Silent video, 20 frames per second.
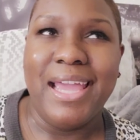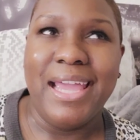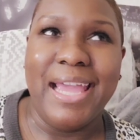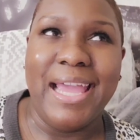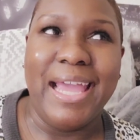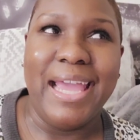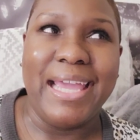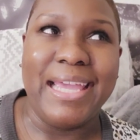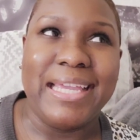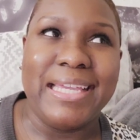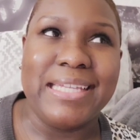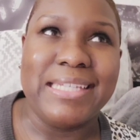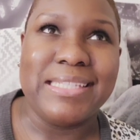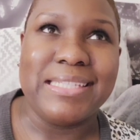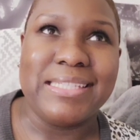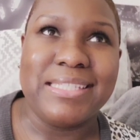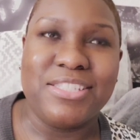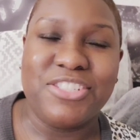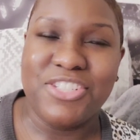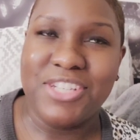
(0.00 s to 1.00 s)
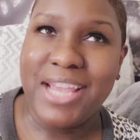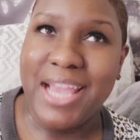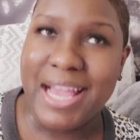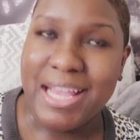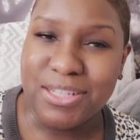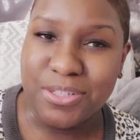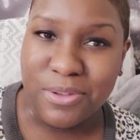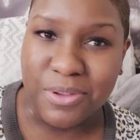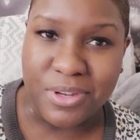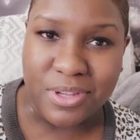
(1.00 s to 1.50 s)
and she
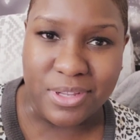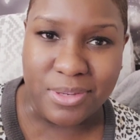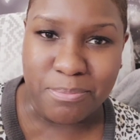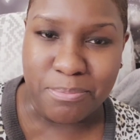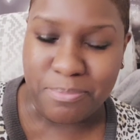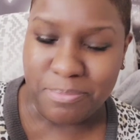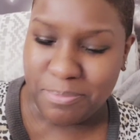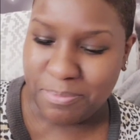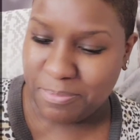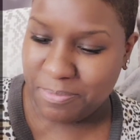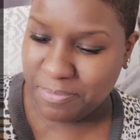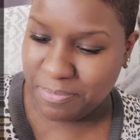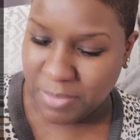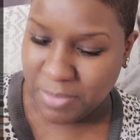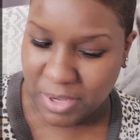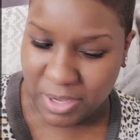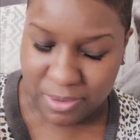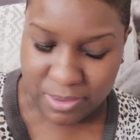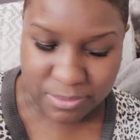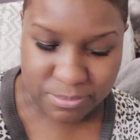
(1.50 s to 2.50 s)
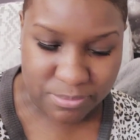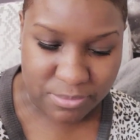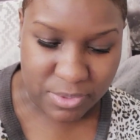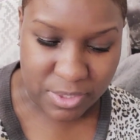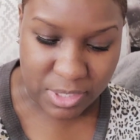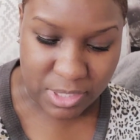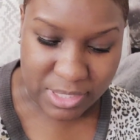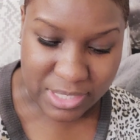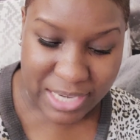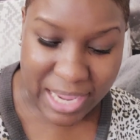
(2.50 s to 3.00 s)
has on a
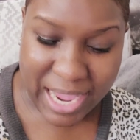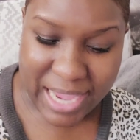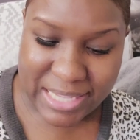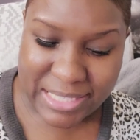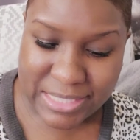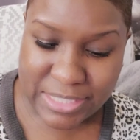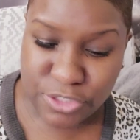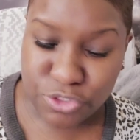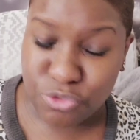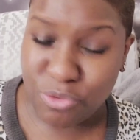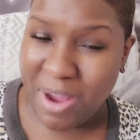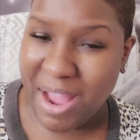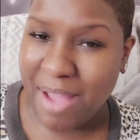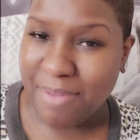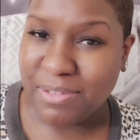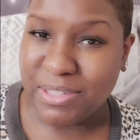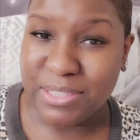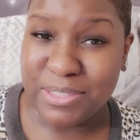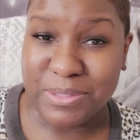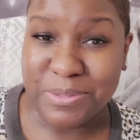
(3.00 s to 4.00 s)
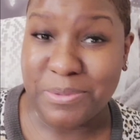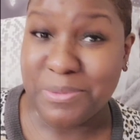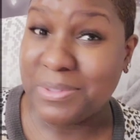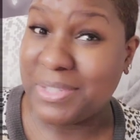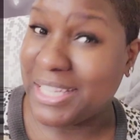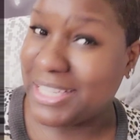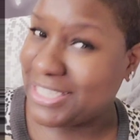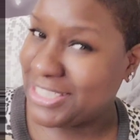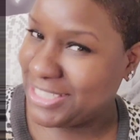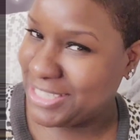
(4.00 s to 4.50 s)
nice traveling suit
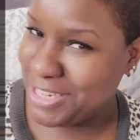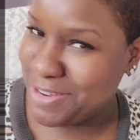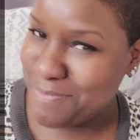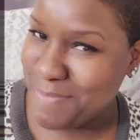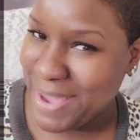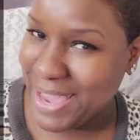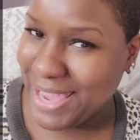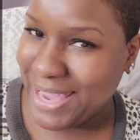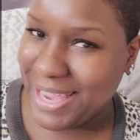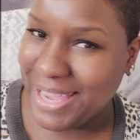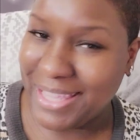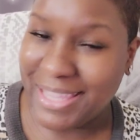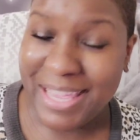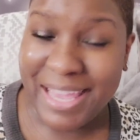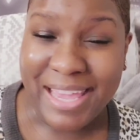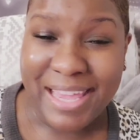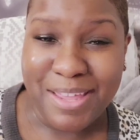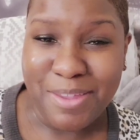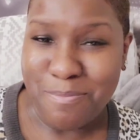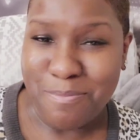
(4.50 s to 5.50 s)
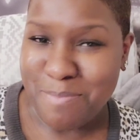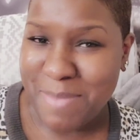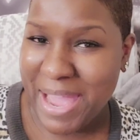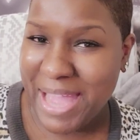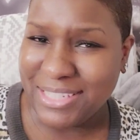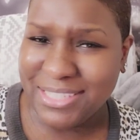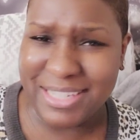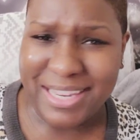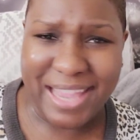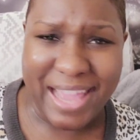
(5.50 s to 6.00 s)
that she made, a
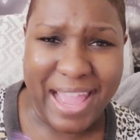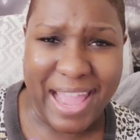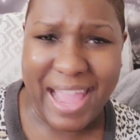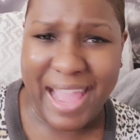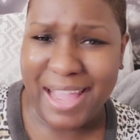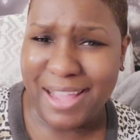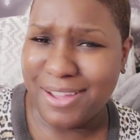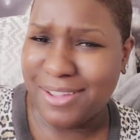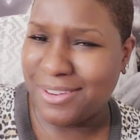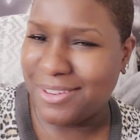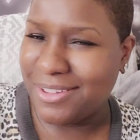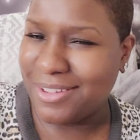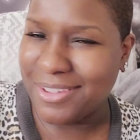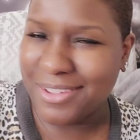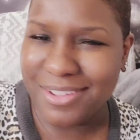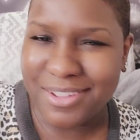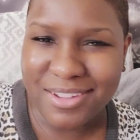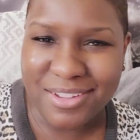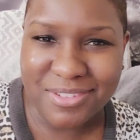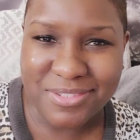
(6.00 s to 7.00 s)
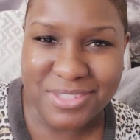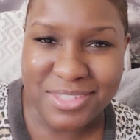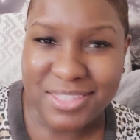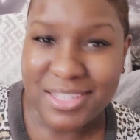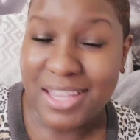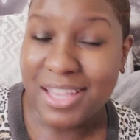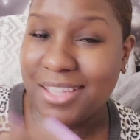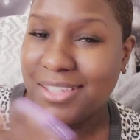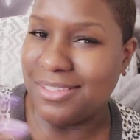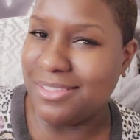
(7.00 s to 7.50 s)
matching hat, gloves,
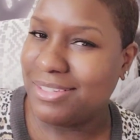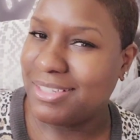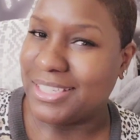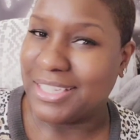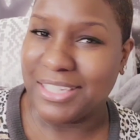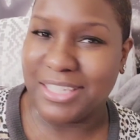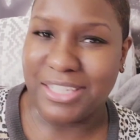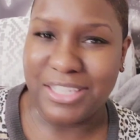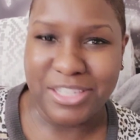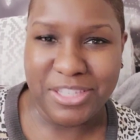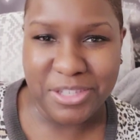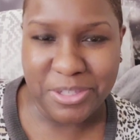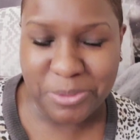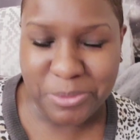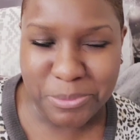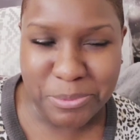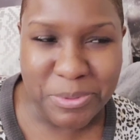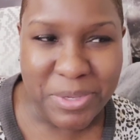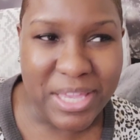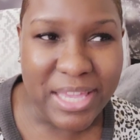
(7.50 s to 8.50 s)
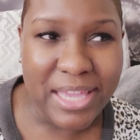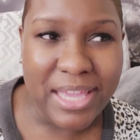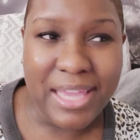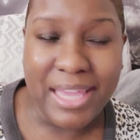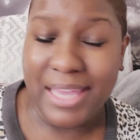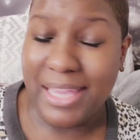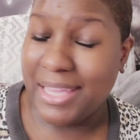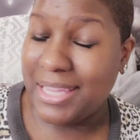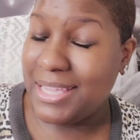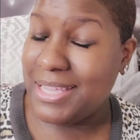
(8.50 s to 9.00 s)
looking cute.
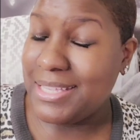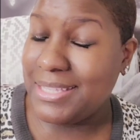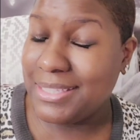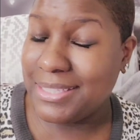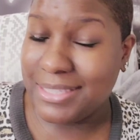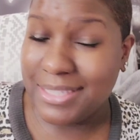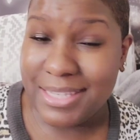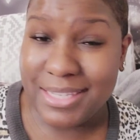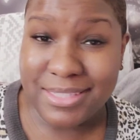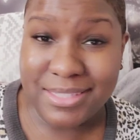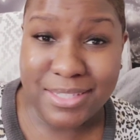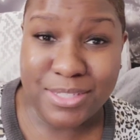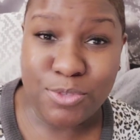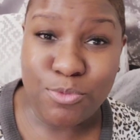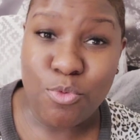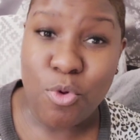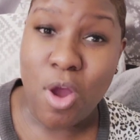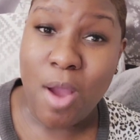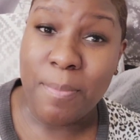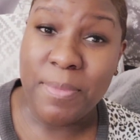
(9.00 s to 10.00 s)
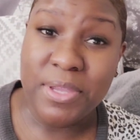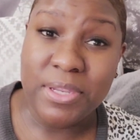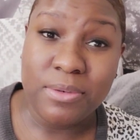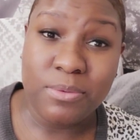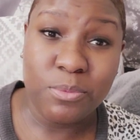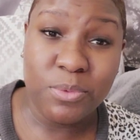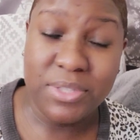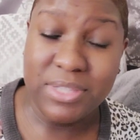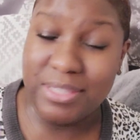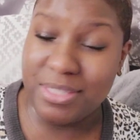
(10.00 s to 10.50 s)
And he sees this woman
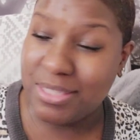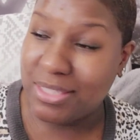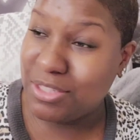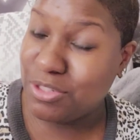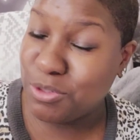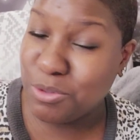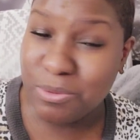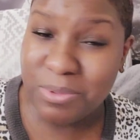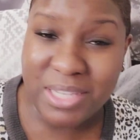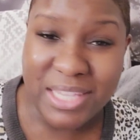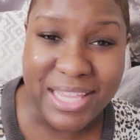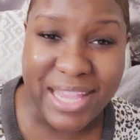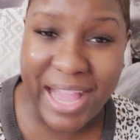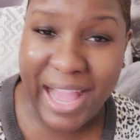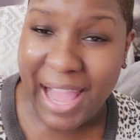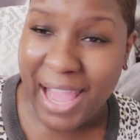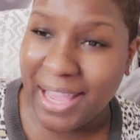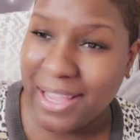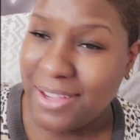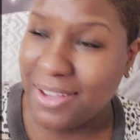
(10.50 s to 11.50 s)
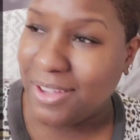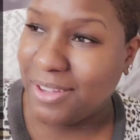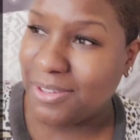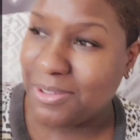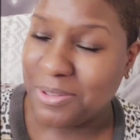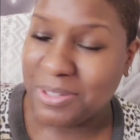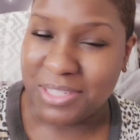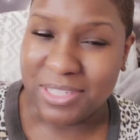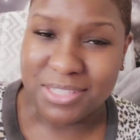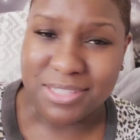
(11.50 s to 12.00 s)
with this unique eye color
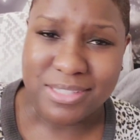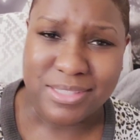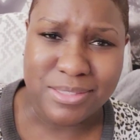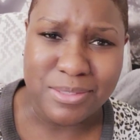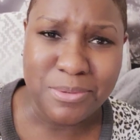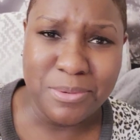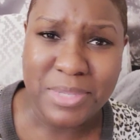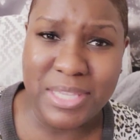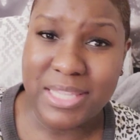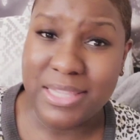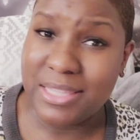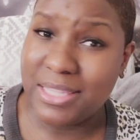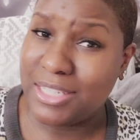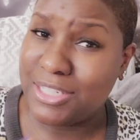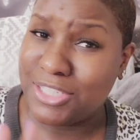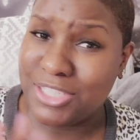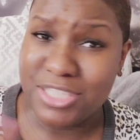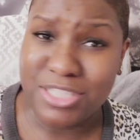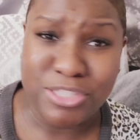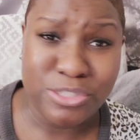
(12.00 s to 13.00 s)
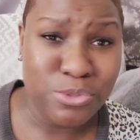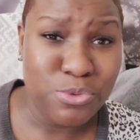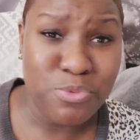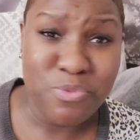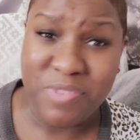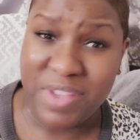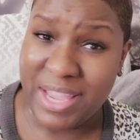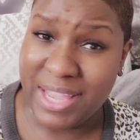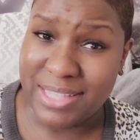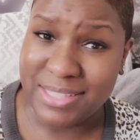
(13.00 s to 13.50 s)
in this suit. He thinks she's too
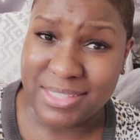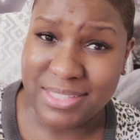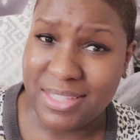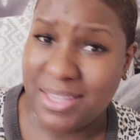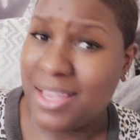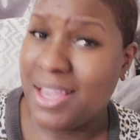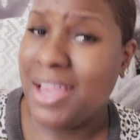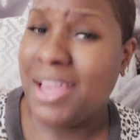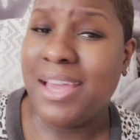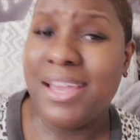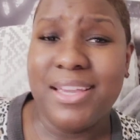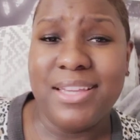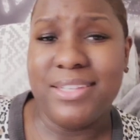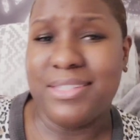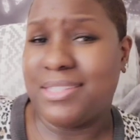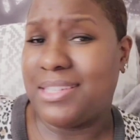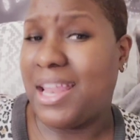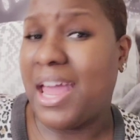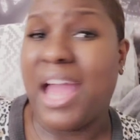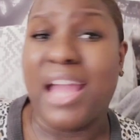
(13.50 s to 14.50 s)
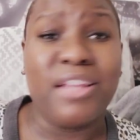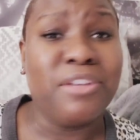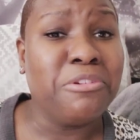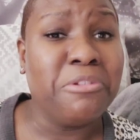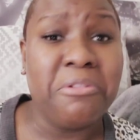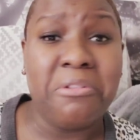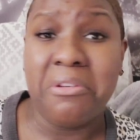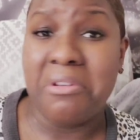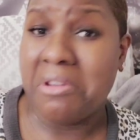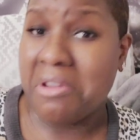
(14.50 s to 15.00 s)
fancy. He's like,
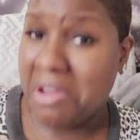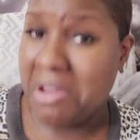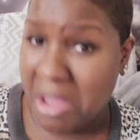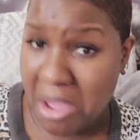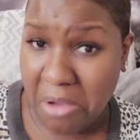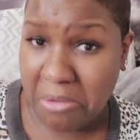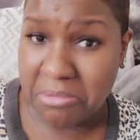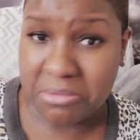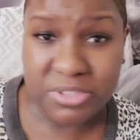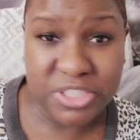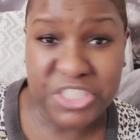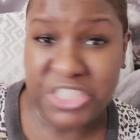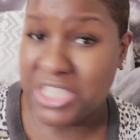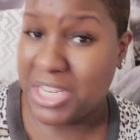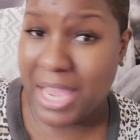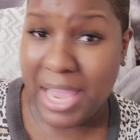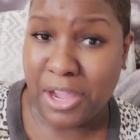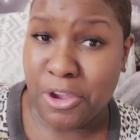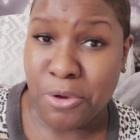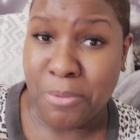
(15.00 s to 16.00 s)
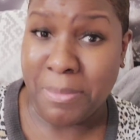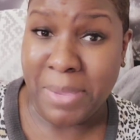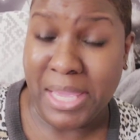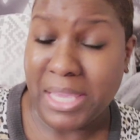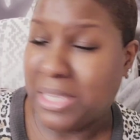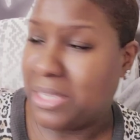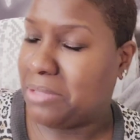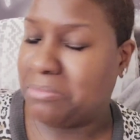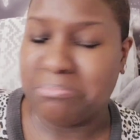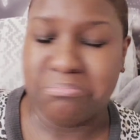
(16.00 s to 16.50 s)
no, she ain't gonna make
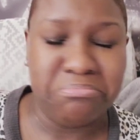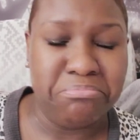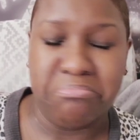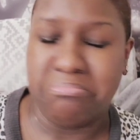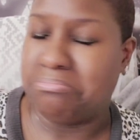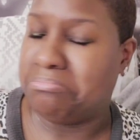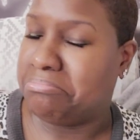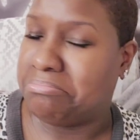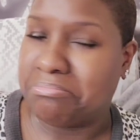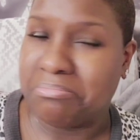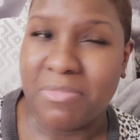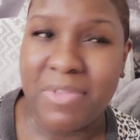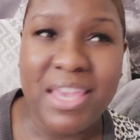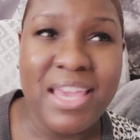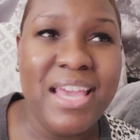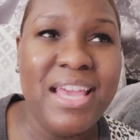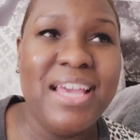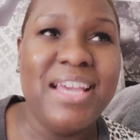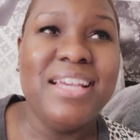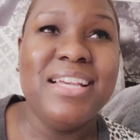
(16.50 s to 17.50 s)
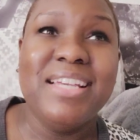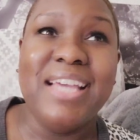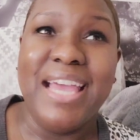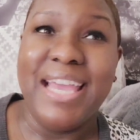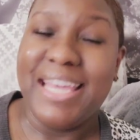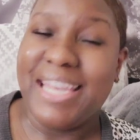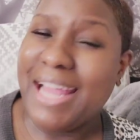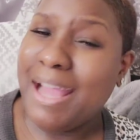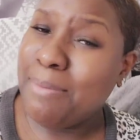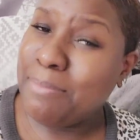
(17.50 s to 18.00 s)
it.
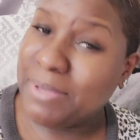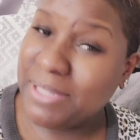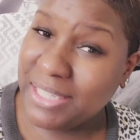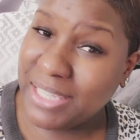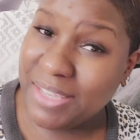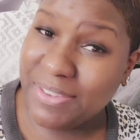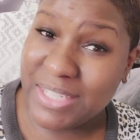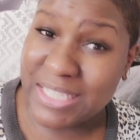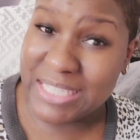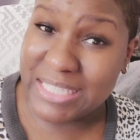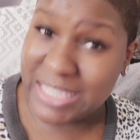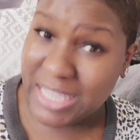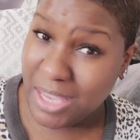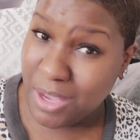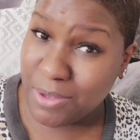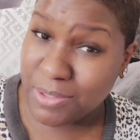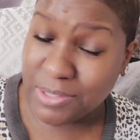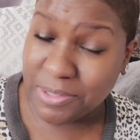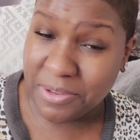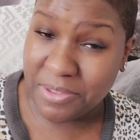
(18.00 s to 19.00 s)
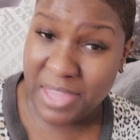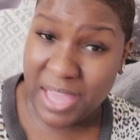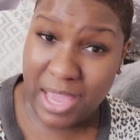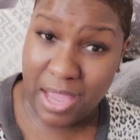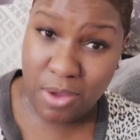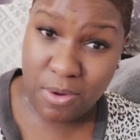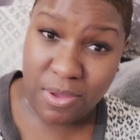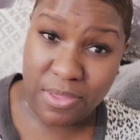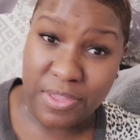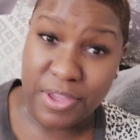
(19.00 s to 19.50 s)
And I believe he tells her that
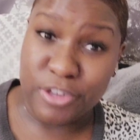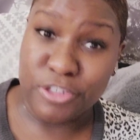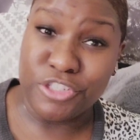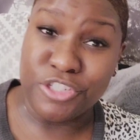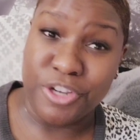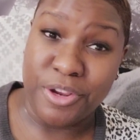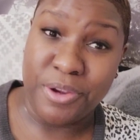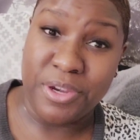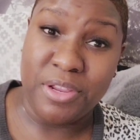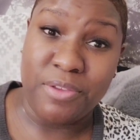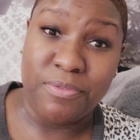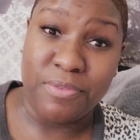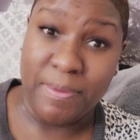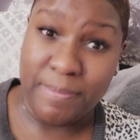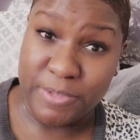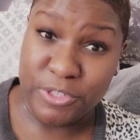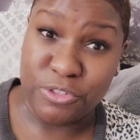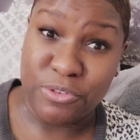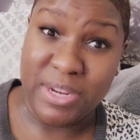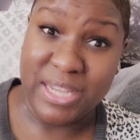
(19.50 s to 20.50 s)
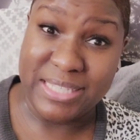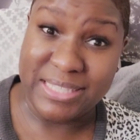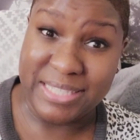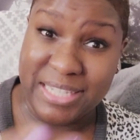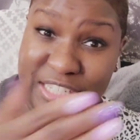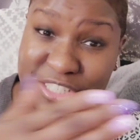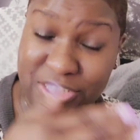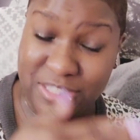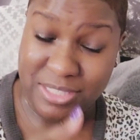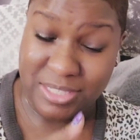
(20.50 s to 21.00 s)
on their journey from the train
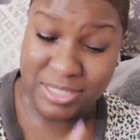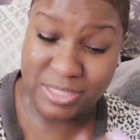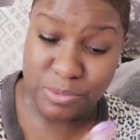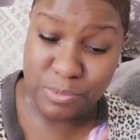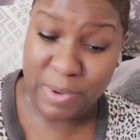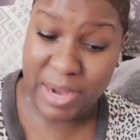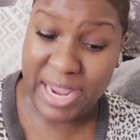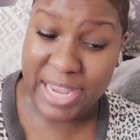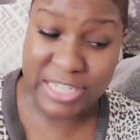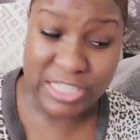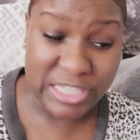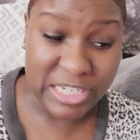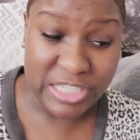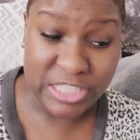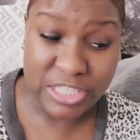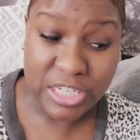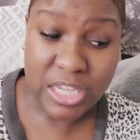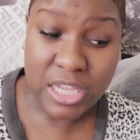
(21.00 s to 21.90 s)
station to his ranch. And